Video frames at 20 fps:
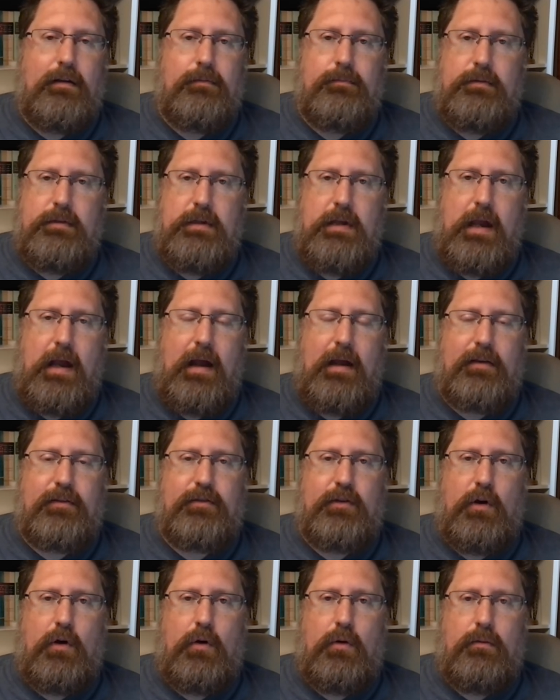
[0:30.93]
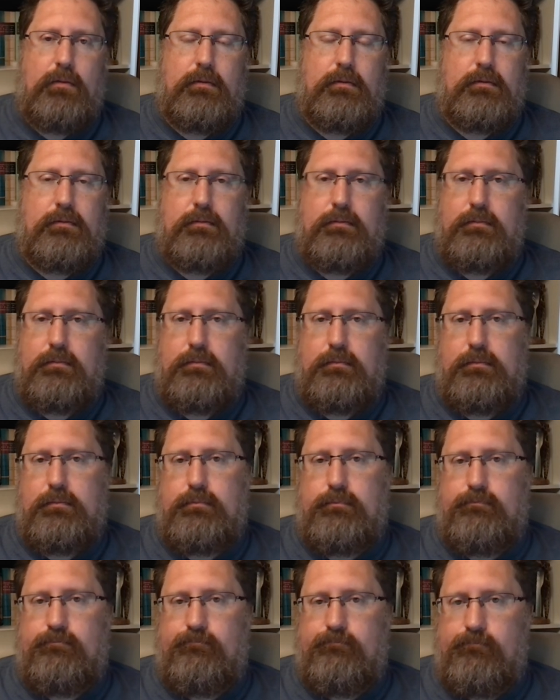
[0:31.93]
yeah, so
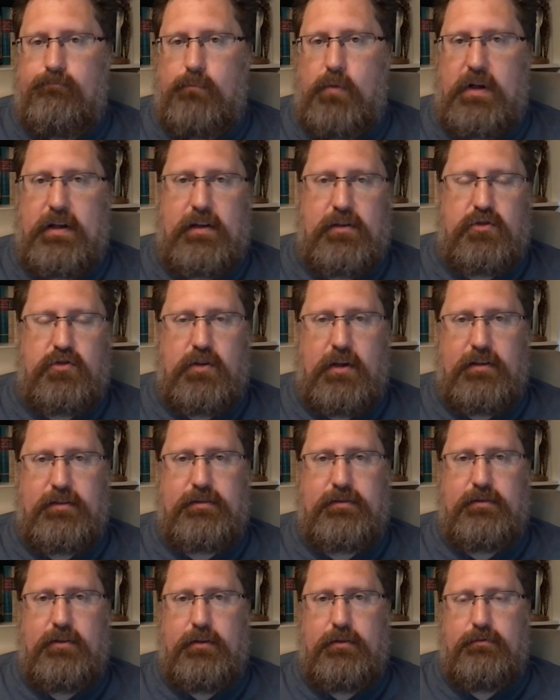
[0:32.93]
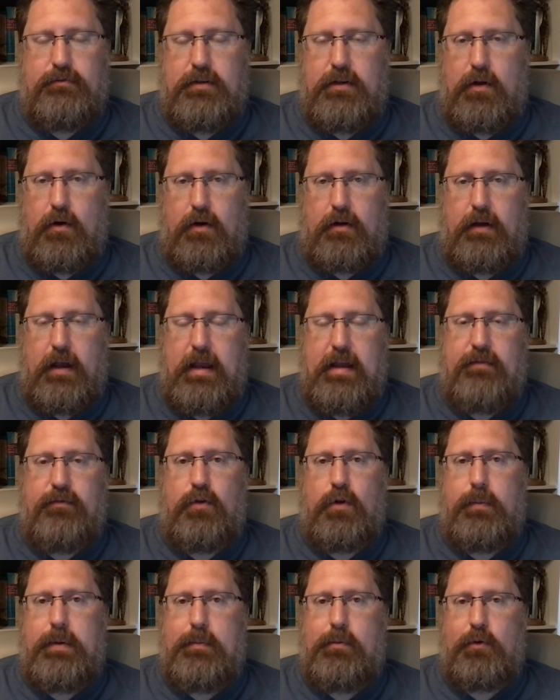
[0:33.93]
when it's just the, you know, a
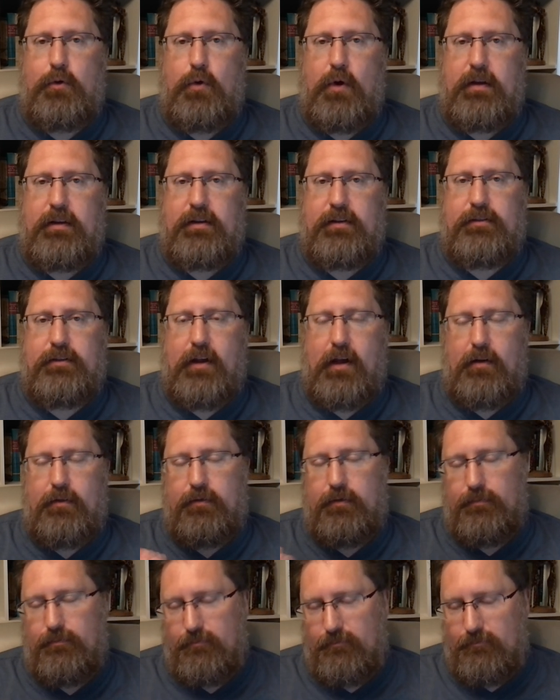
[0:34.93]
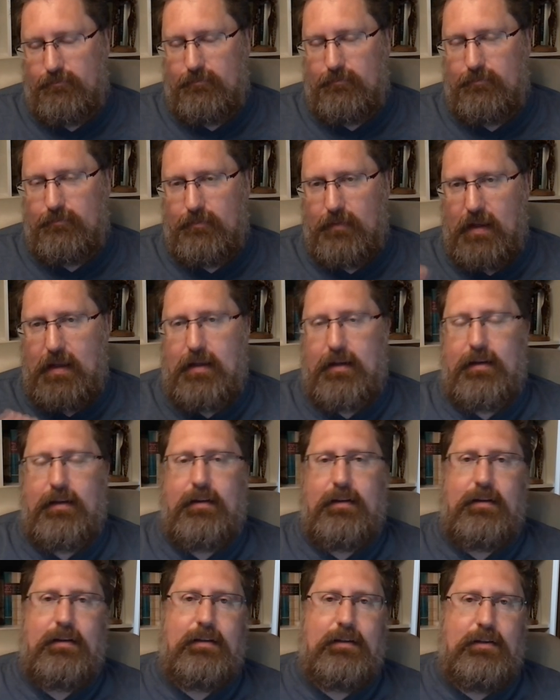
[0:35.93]
handful of people doing this stuff,
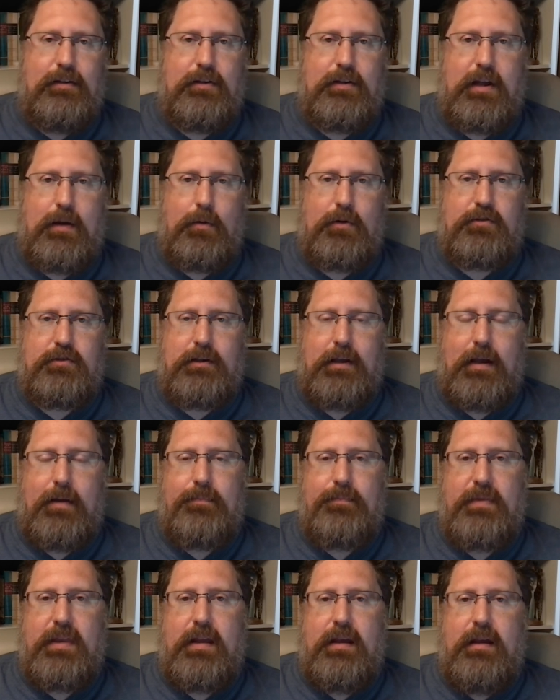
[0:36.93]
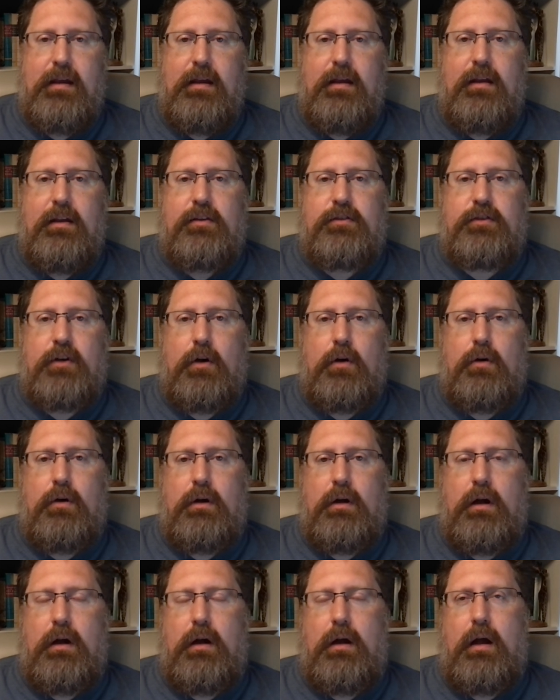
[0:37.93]
you get what you get. So
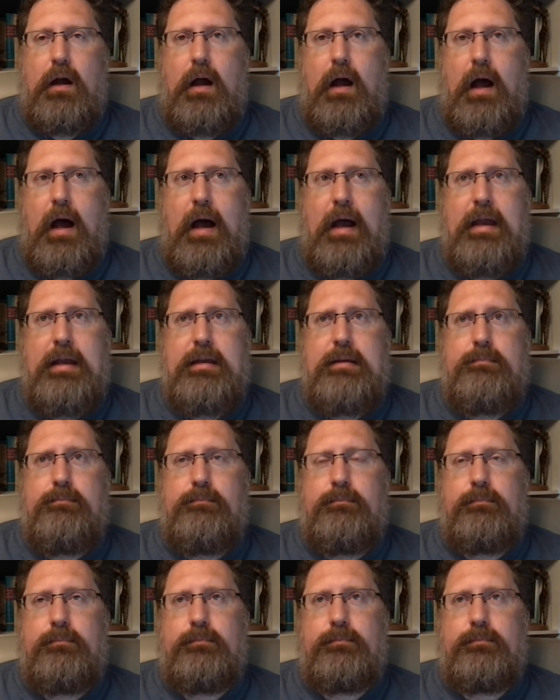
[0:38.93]
I